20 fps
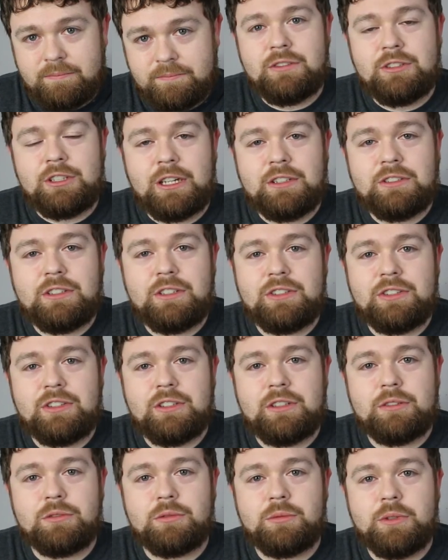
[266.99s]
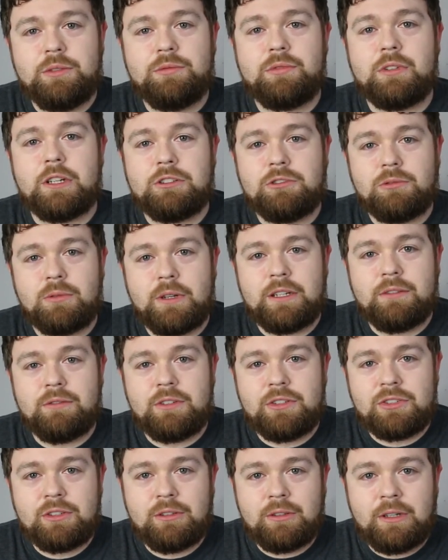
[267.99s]
changes the refresh rate of
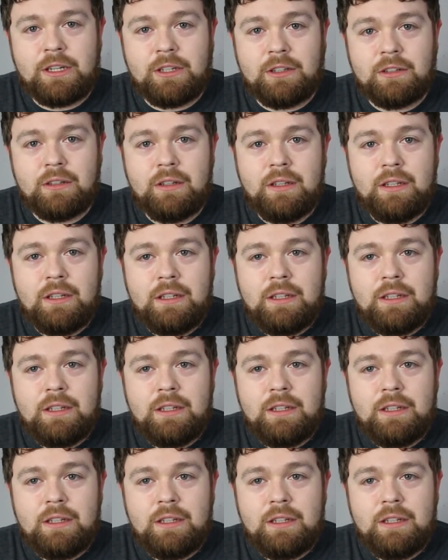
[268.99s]
the screen